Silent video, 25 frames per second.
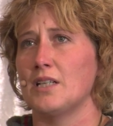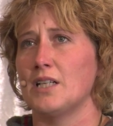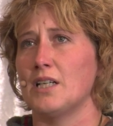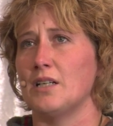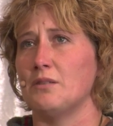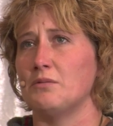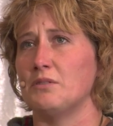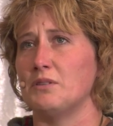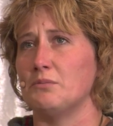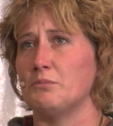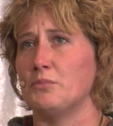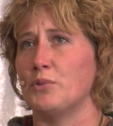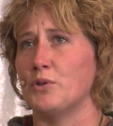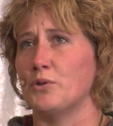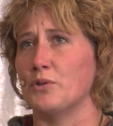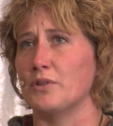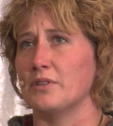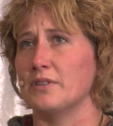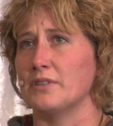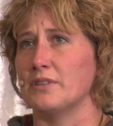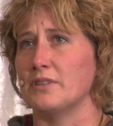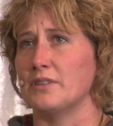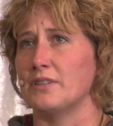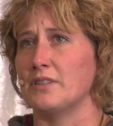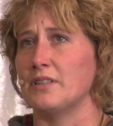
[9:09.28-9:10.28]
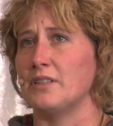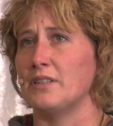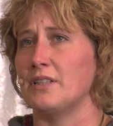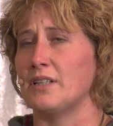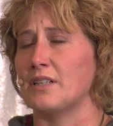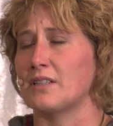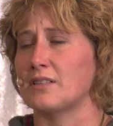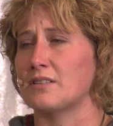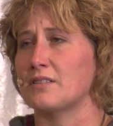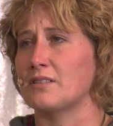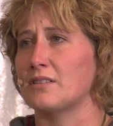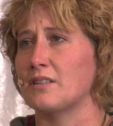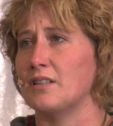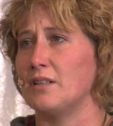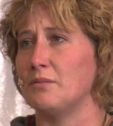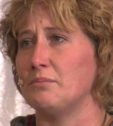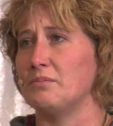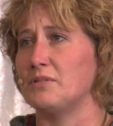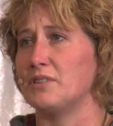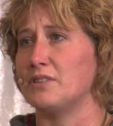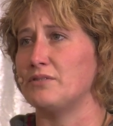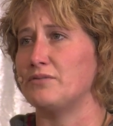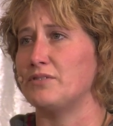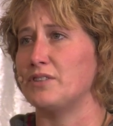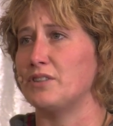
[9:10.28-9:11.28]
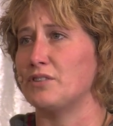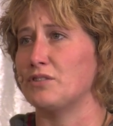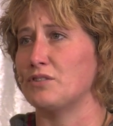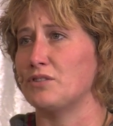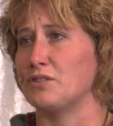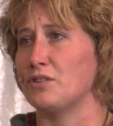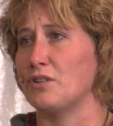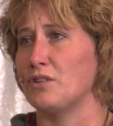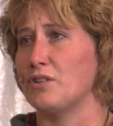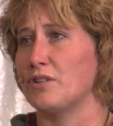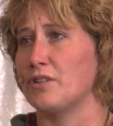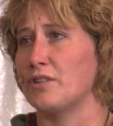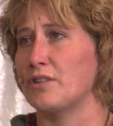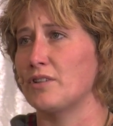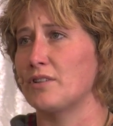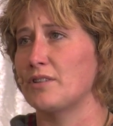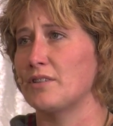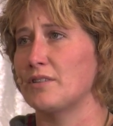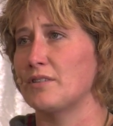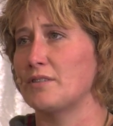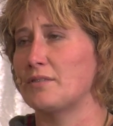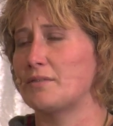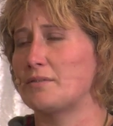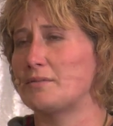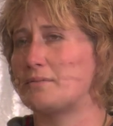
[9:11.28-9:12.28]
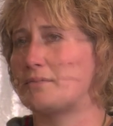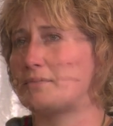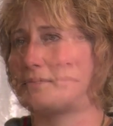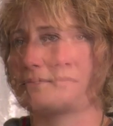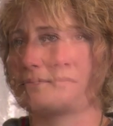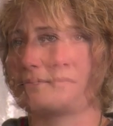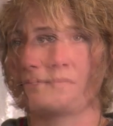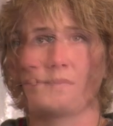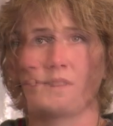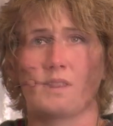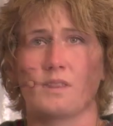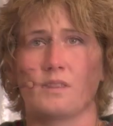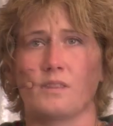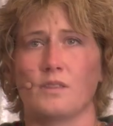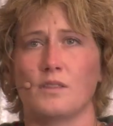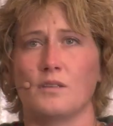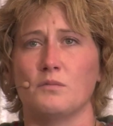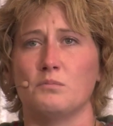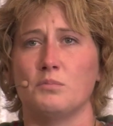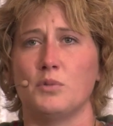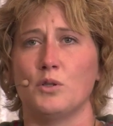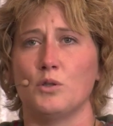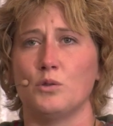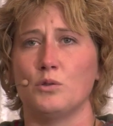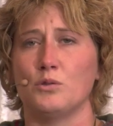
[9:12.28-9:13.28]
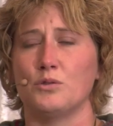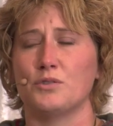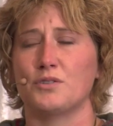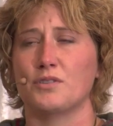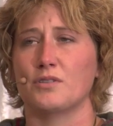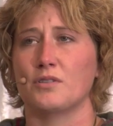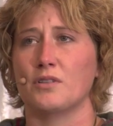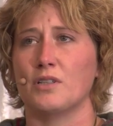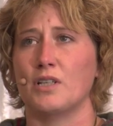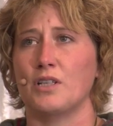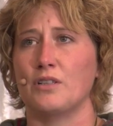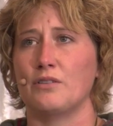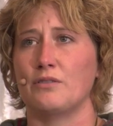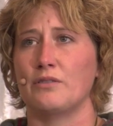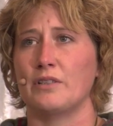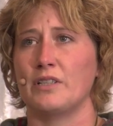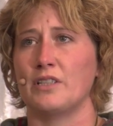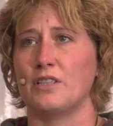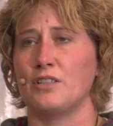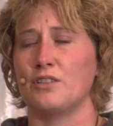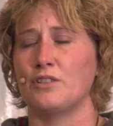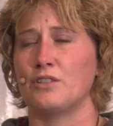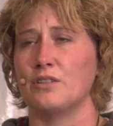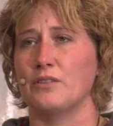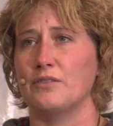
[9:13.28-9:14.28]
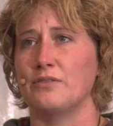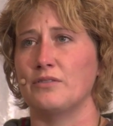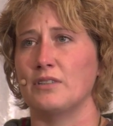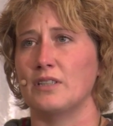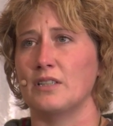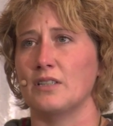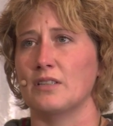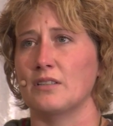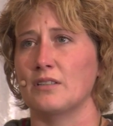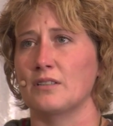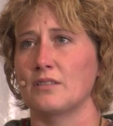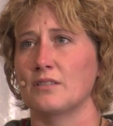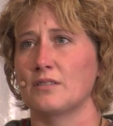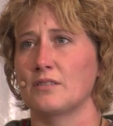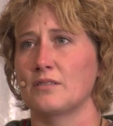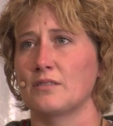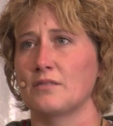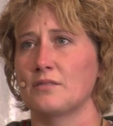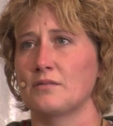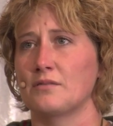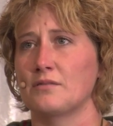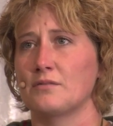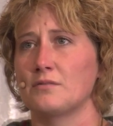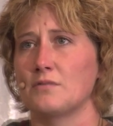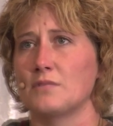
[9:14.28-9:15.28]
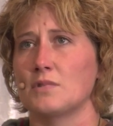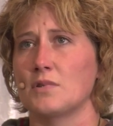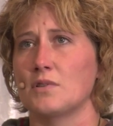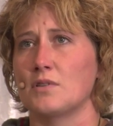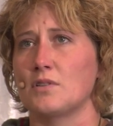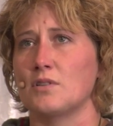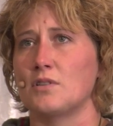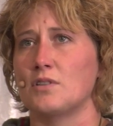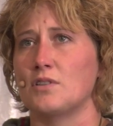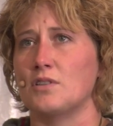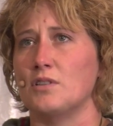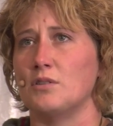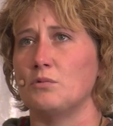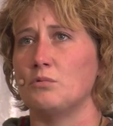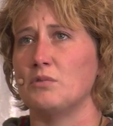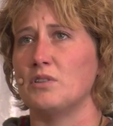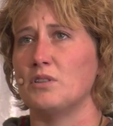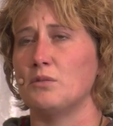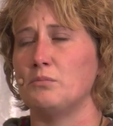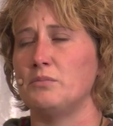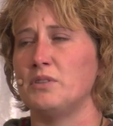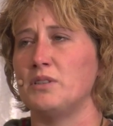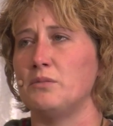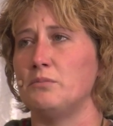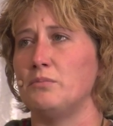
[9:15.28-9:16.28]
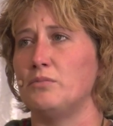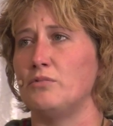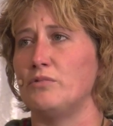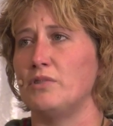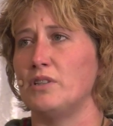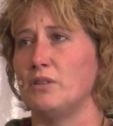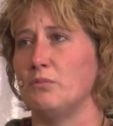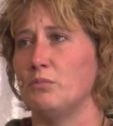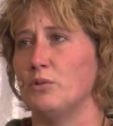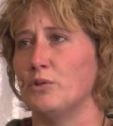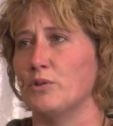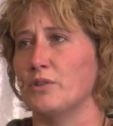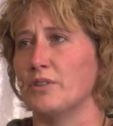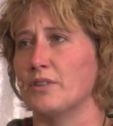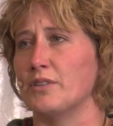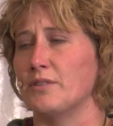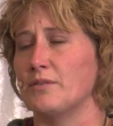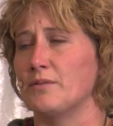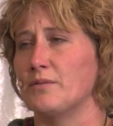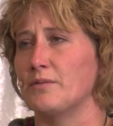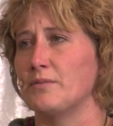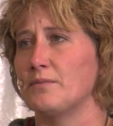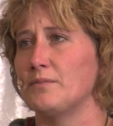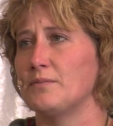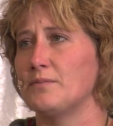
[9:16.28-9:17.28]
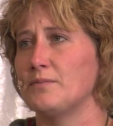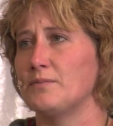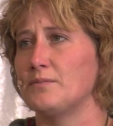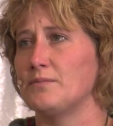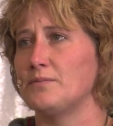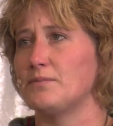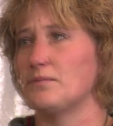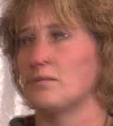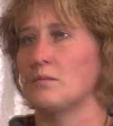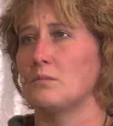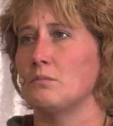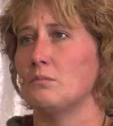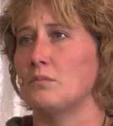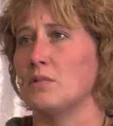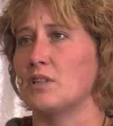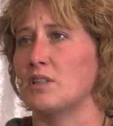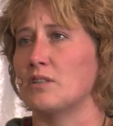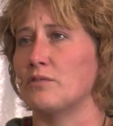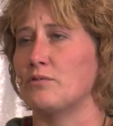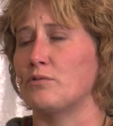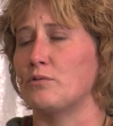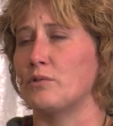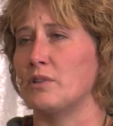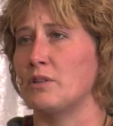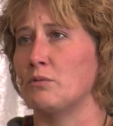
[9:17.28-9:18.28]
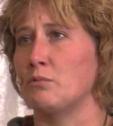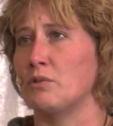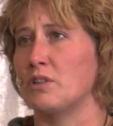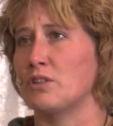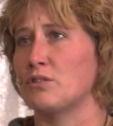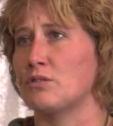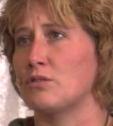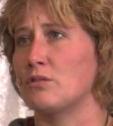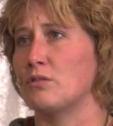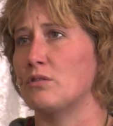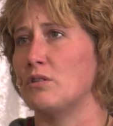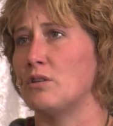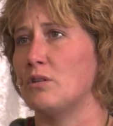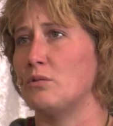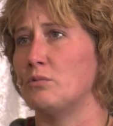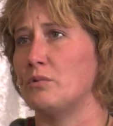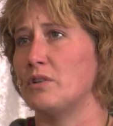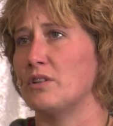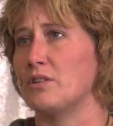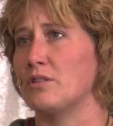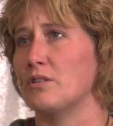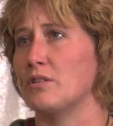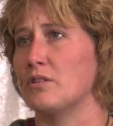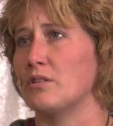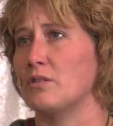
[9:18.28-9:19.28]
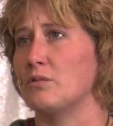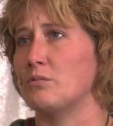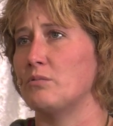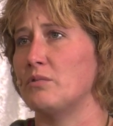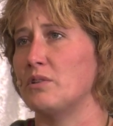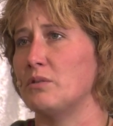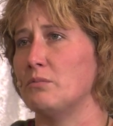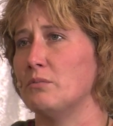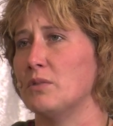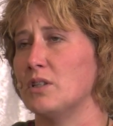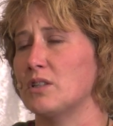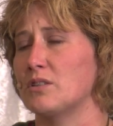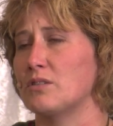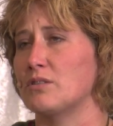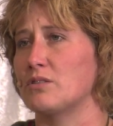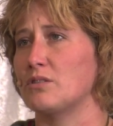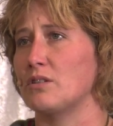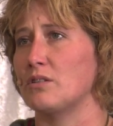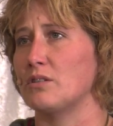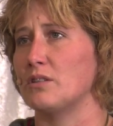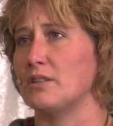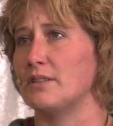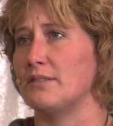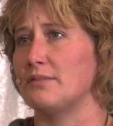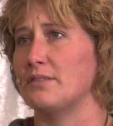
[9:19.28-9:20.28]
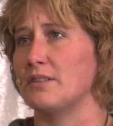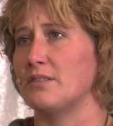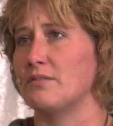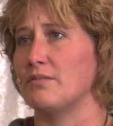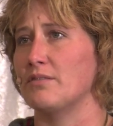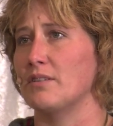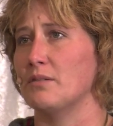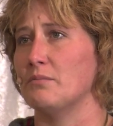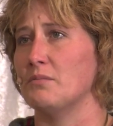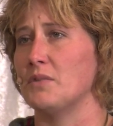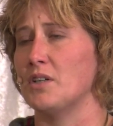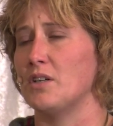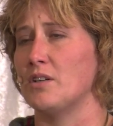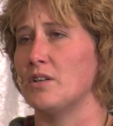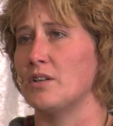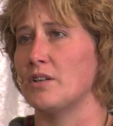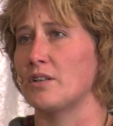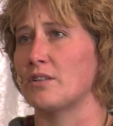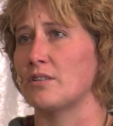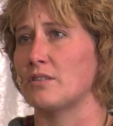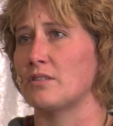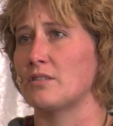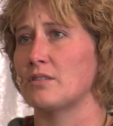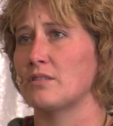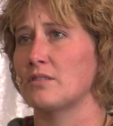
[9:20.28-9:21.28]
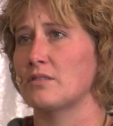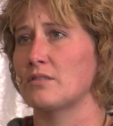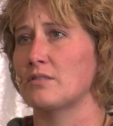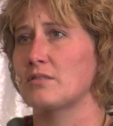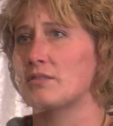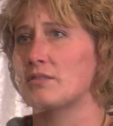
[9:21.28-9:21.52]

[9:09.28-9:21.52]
how important the next couple of years are. The poles are already shifting. She will be reborn. But if we wish to go with her, we must start living from the heart.